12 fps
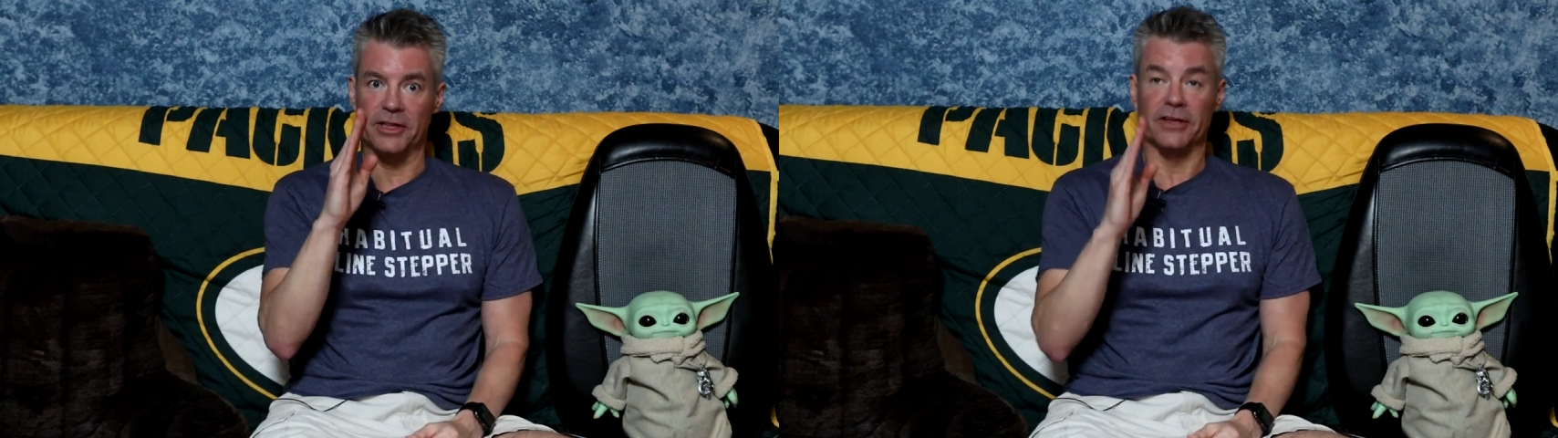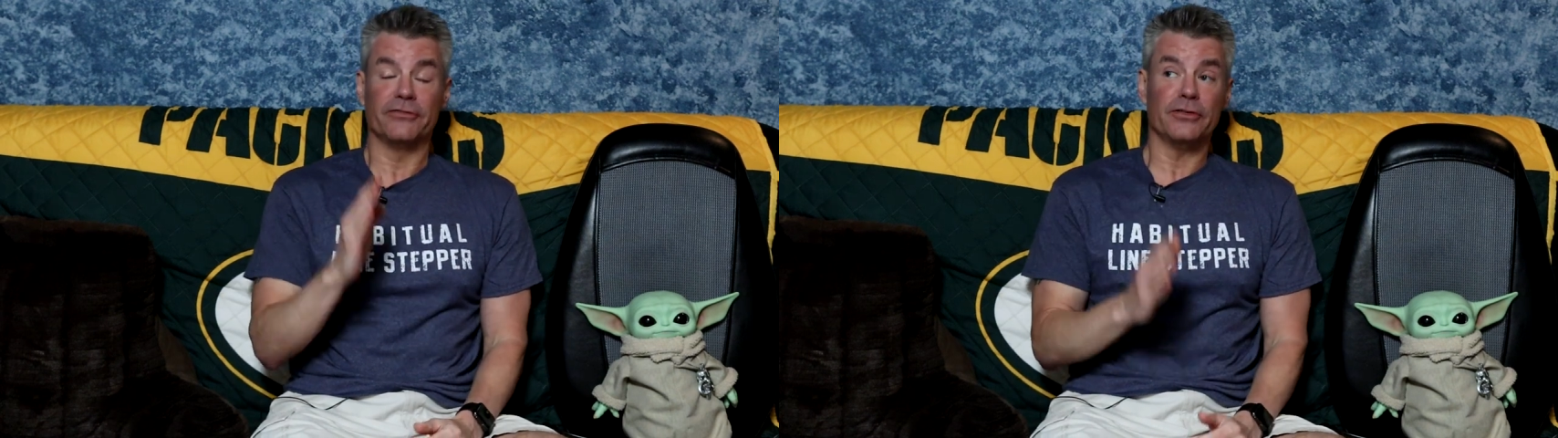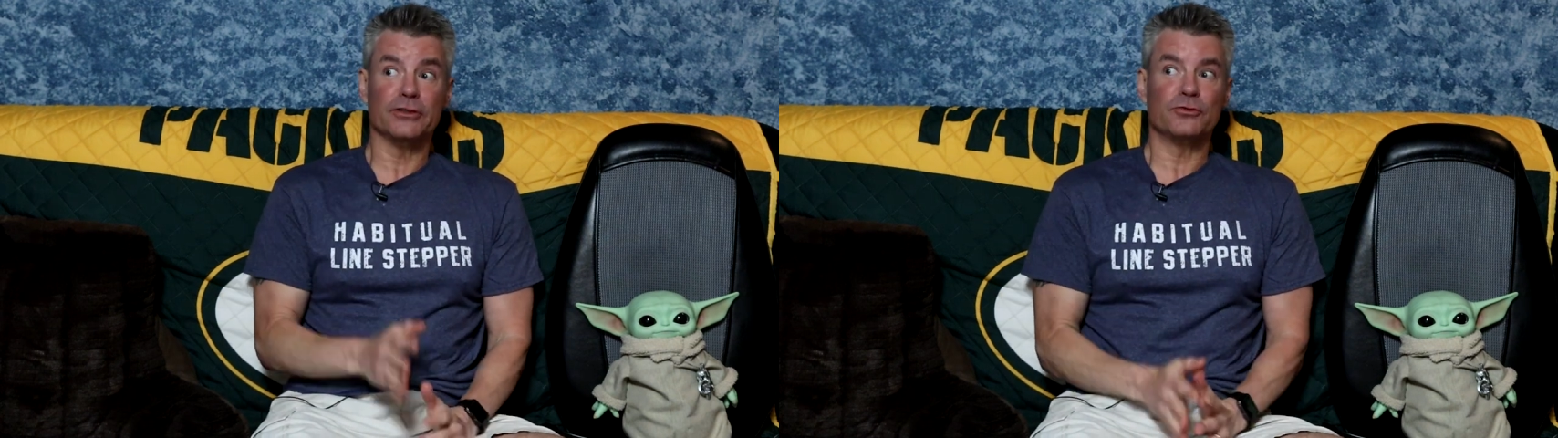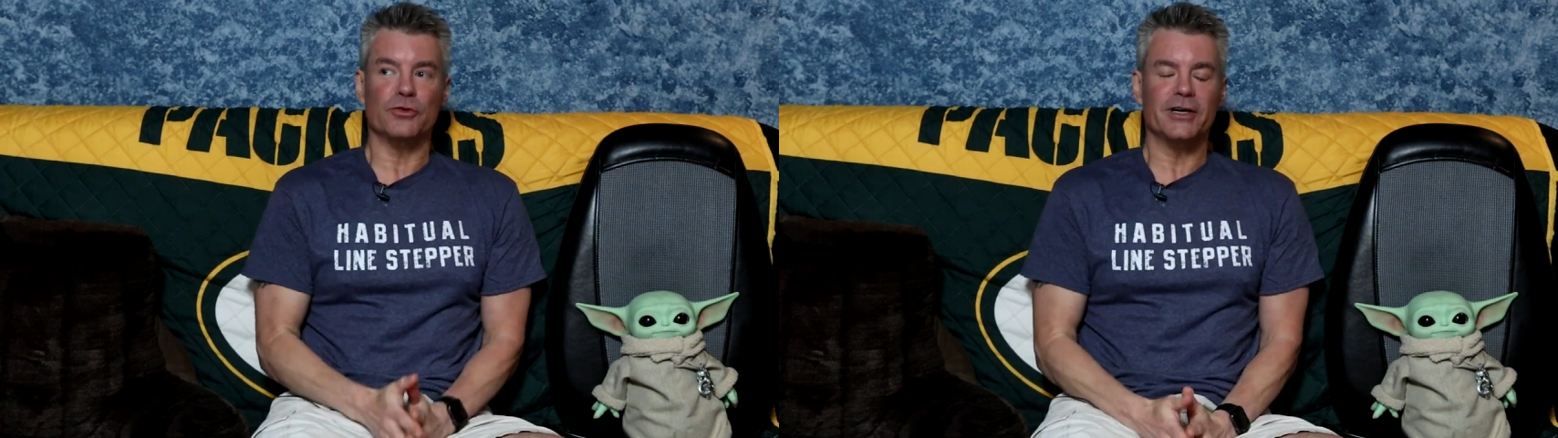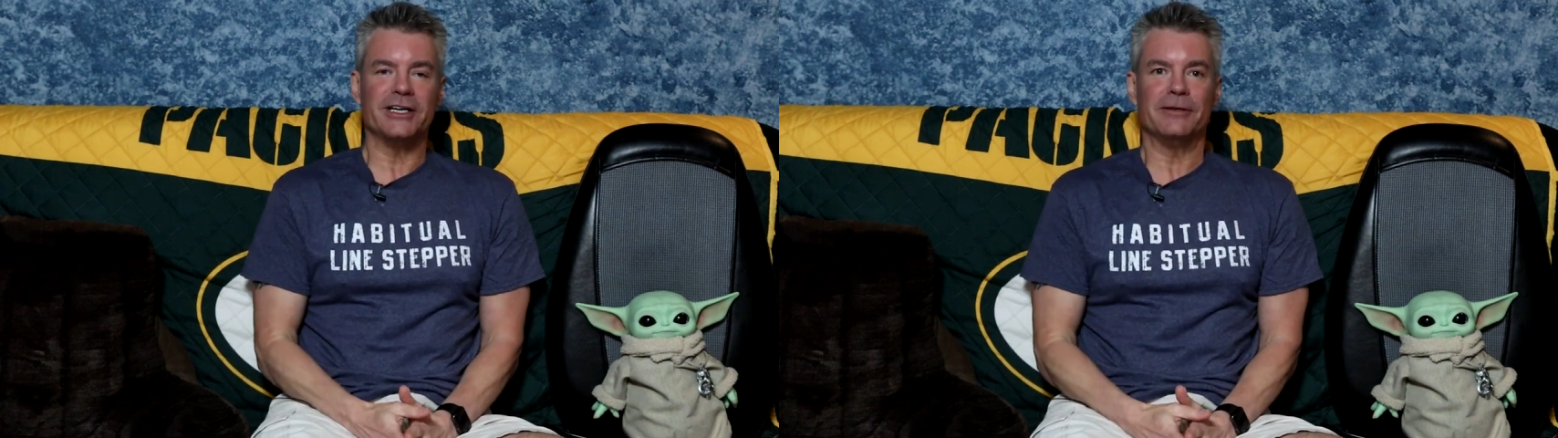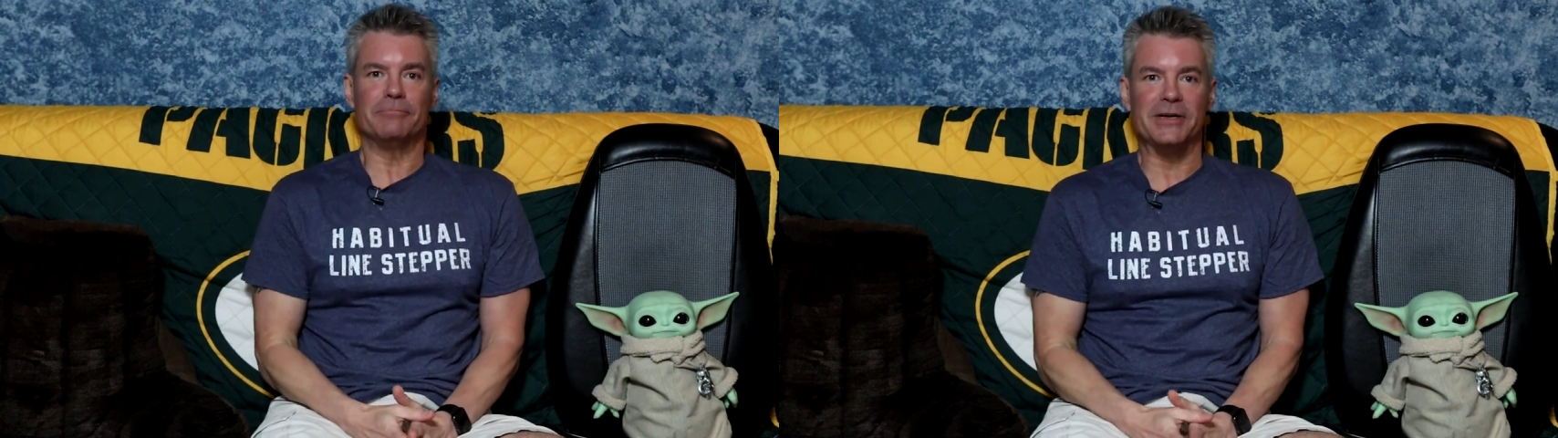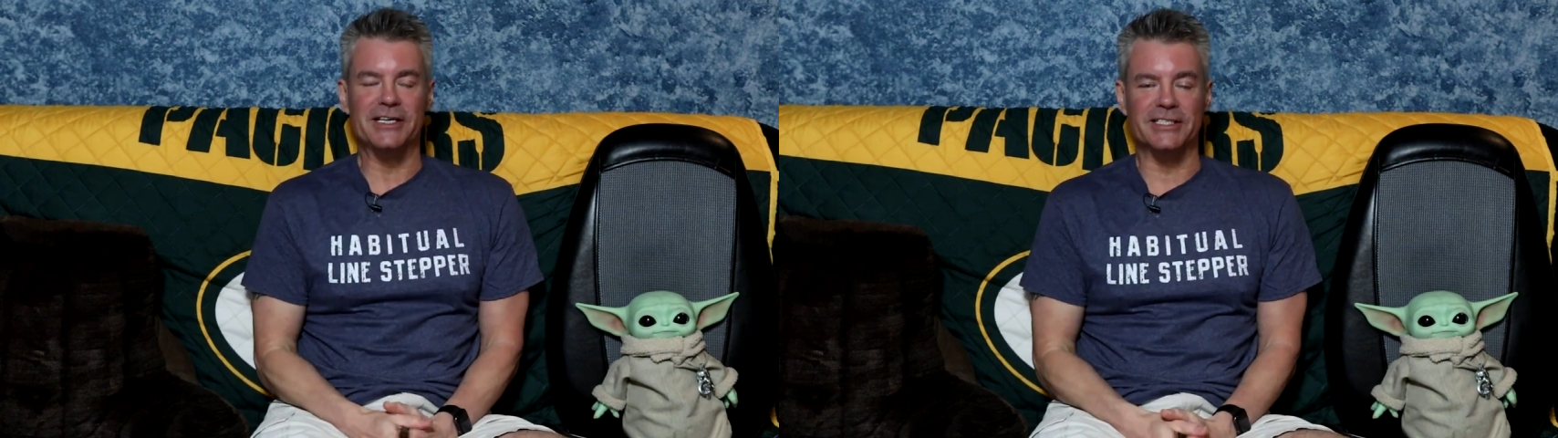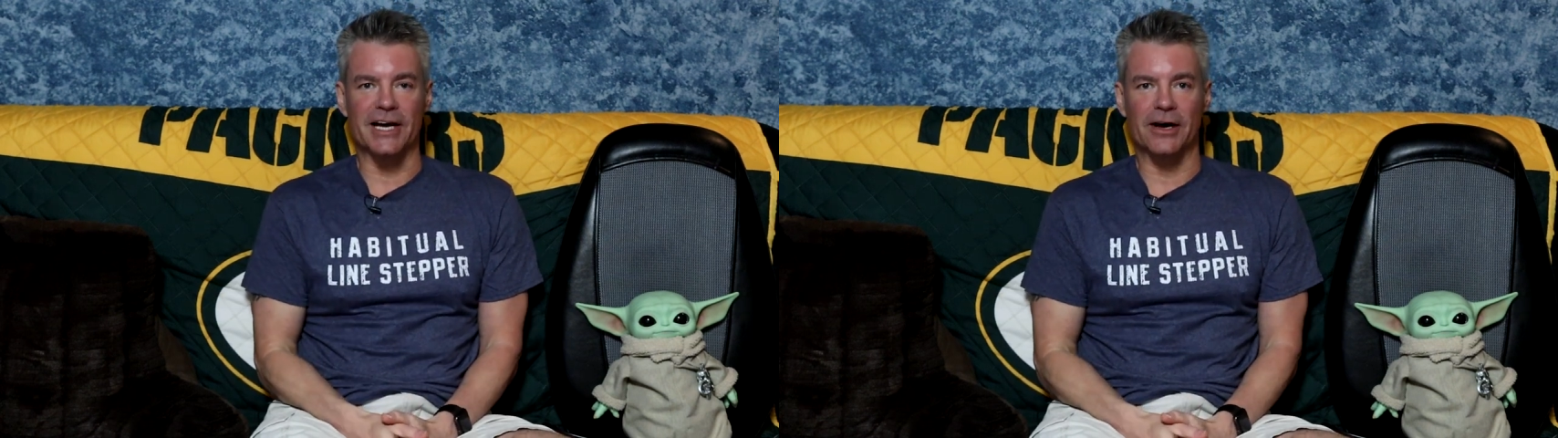and the first one peeks